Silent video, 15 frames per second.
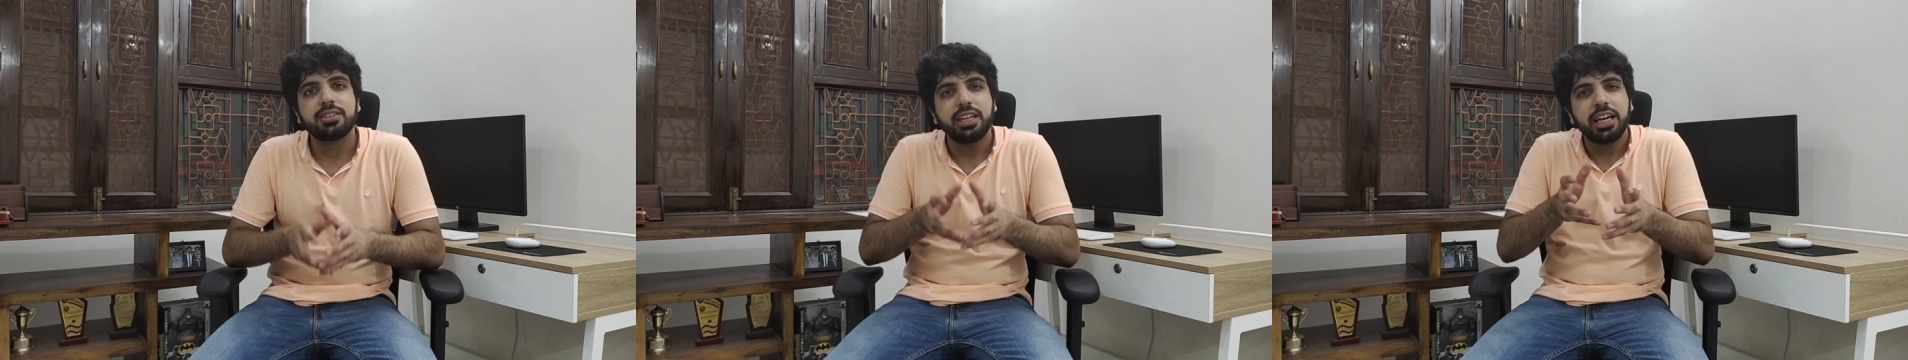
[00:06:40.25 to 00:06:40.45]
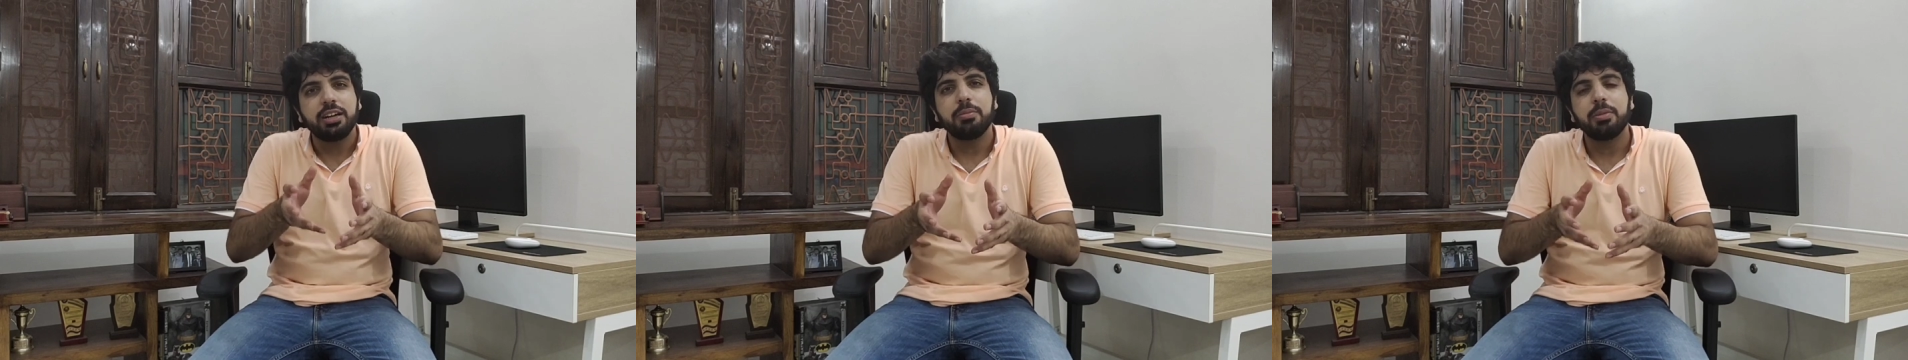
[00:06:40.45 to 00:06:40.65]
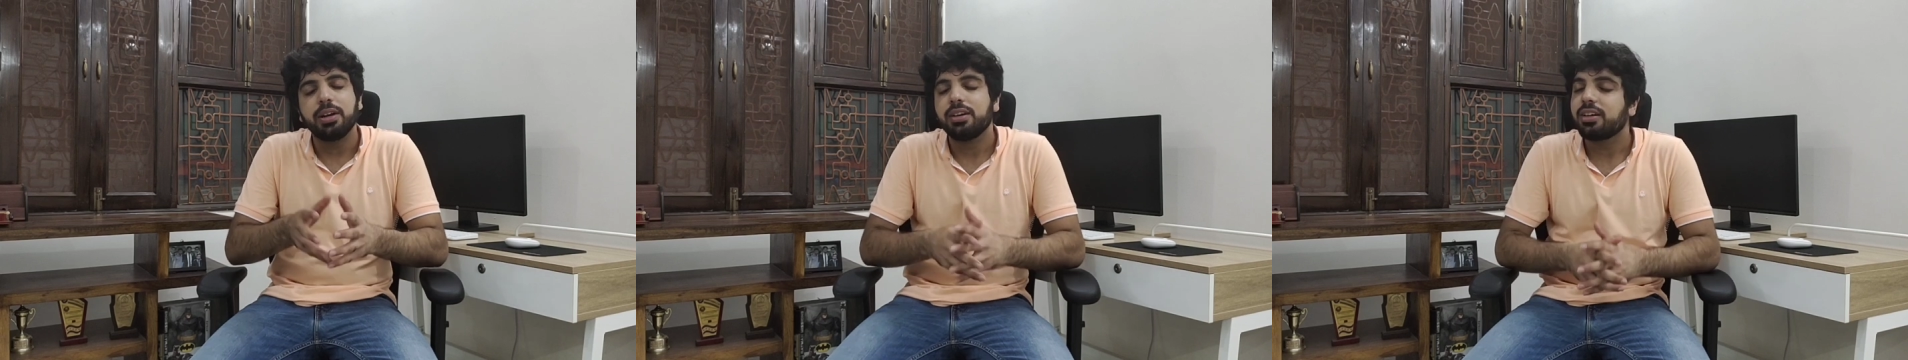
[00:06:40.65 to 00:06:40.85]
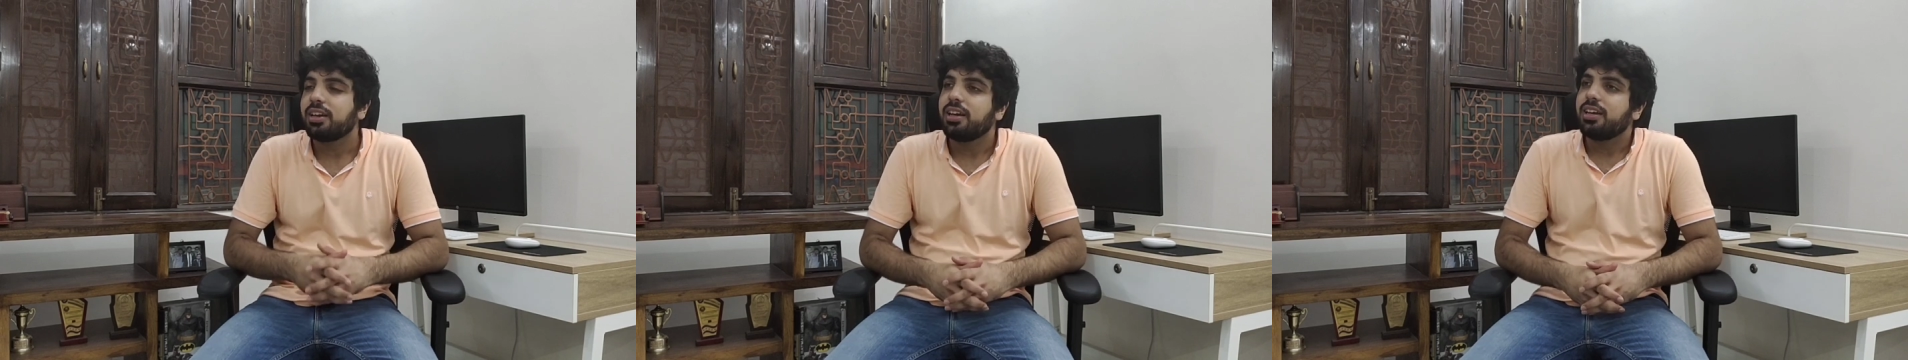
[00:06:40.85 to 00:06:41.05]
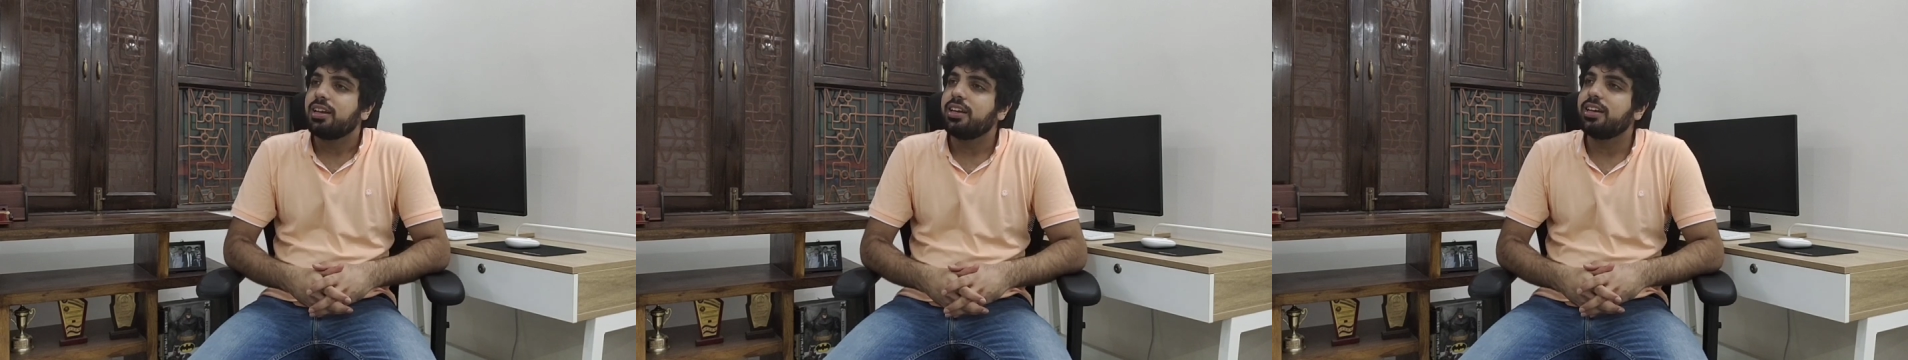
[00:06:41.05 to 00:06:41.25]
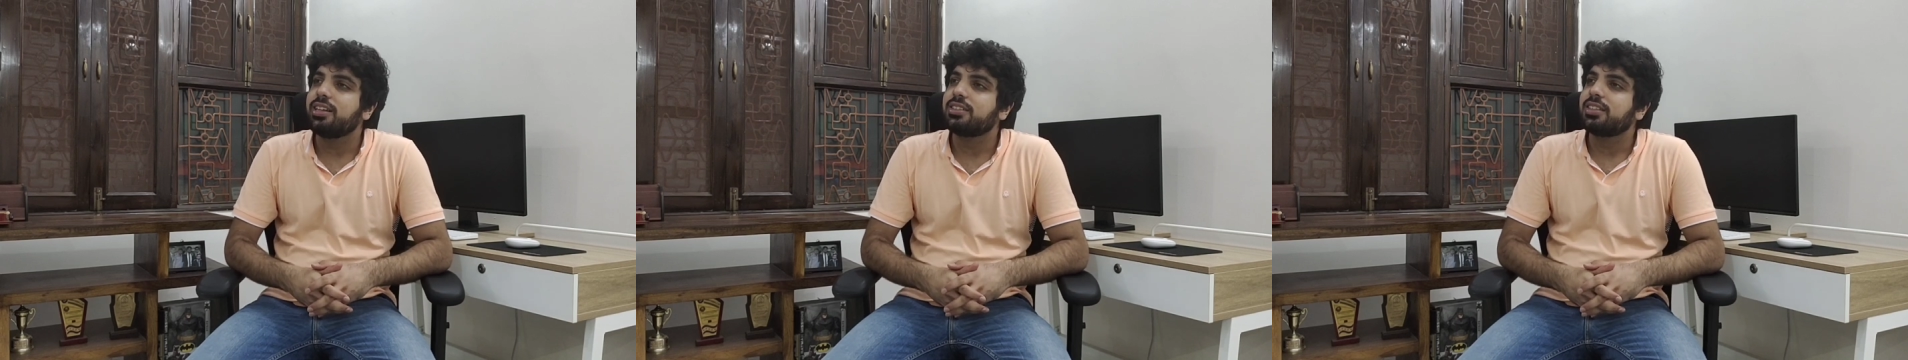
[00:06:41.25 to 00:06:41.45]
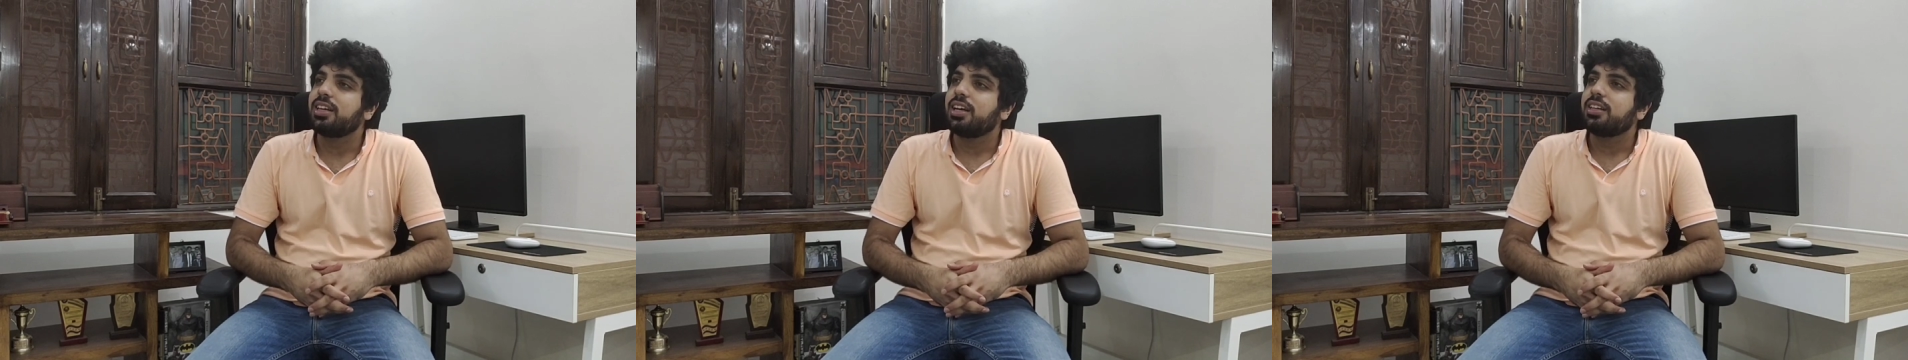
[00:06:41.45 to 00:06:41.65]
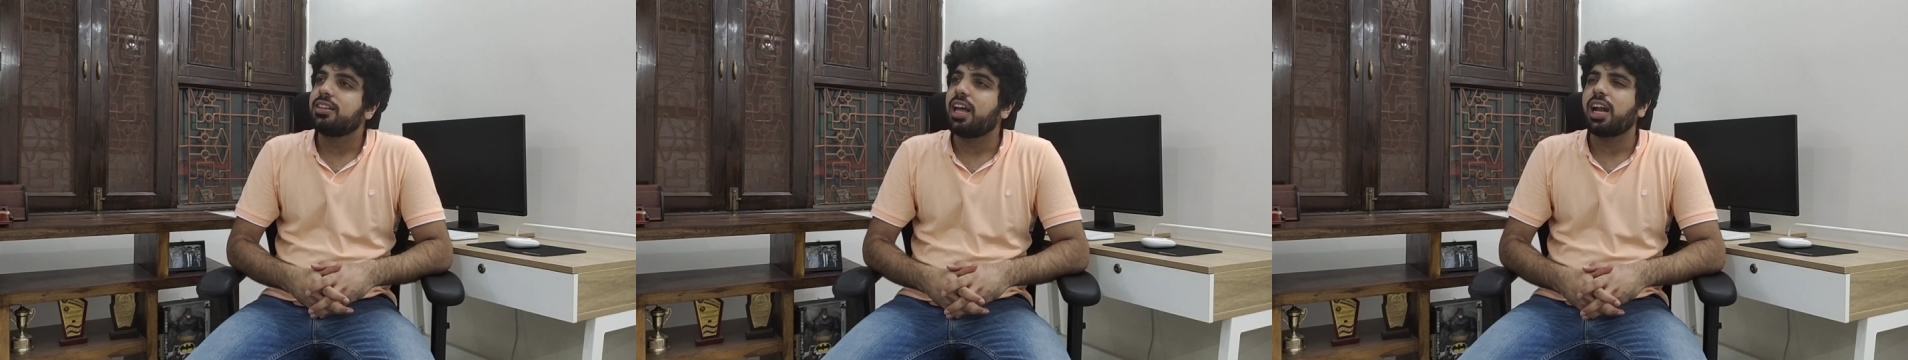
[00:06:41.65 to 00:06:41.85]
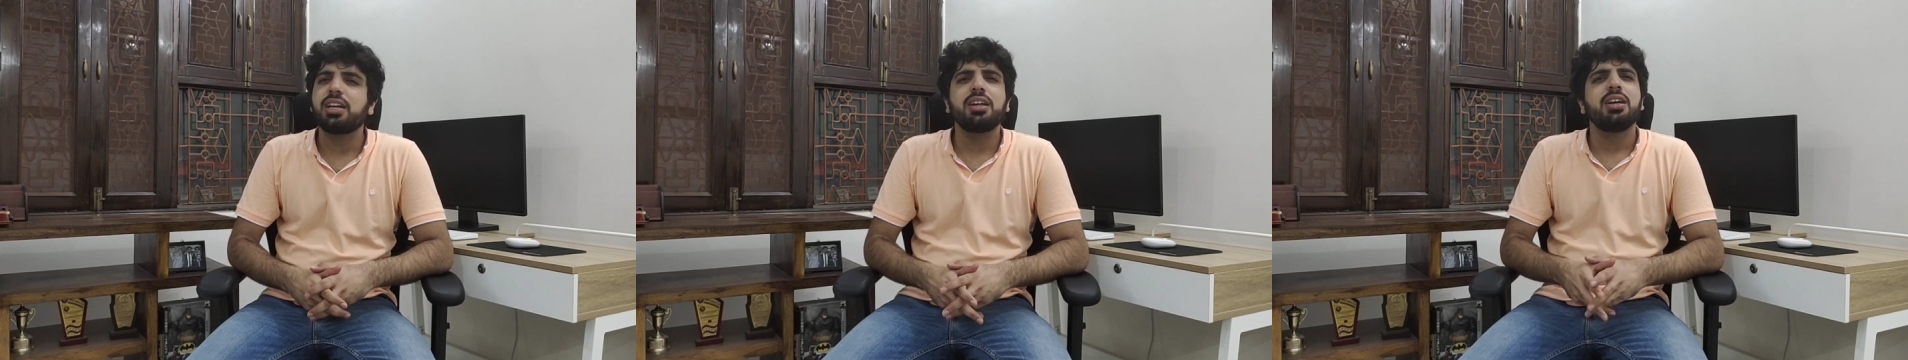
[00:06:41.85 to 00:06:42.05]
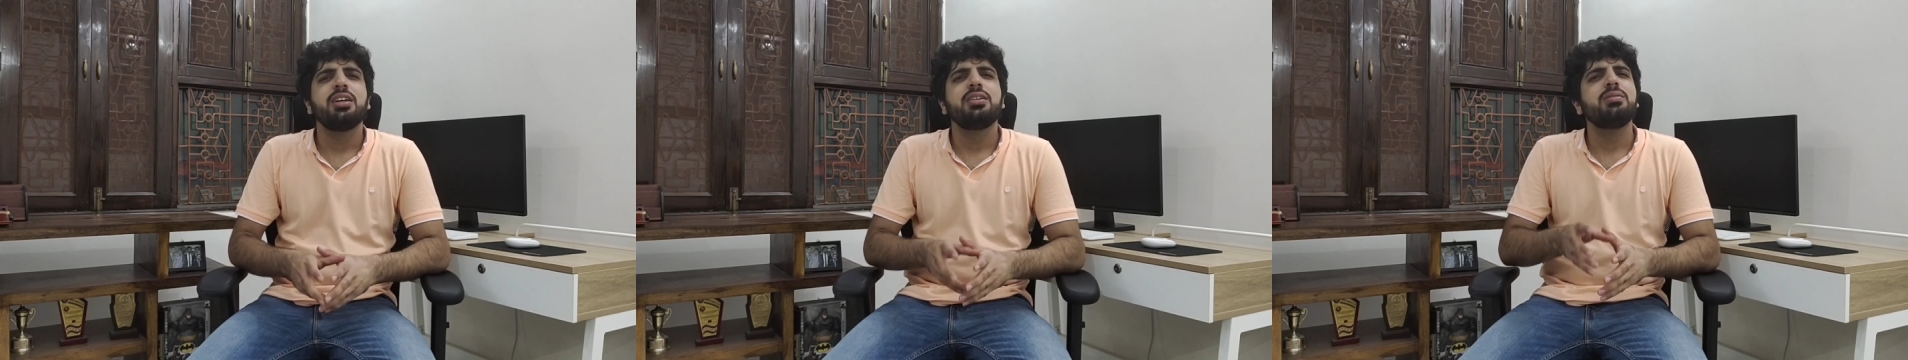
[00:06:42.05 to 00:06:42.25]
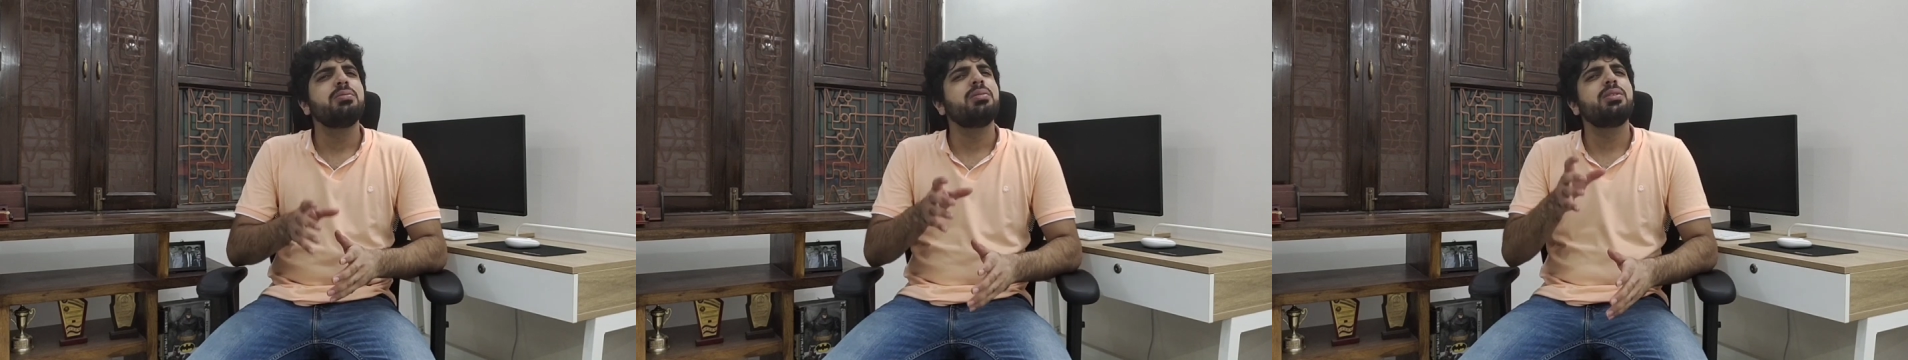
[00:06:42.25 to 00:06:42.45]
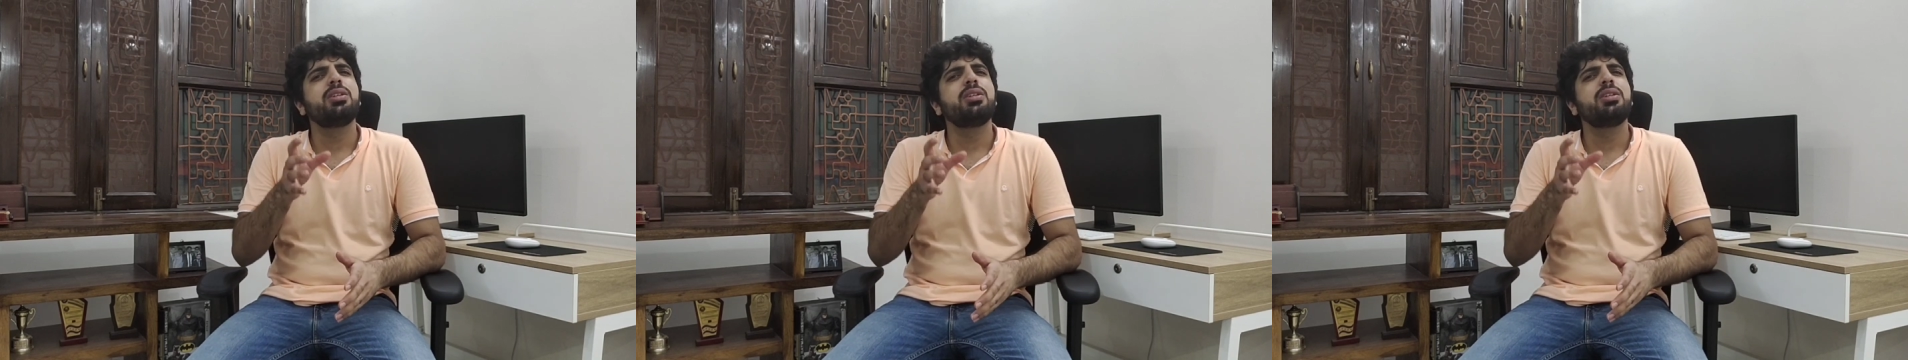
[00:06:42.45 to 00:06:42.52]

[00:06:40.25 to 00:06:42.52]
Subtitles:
statement is that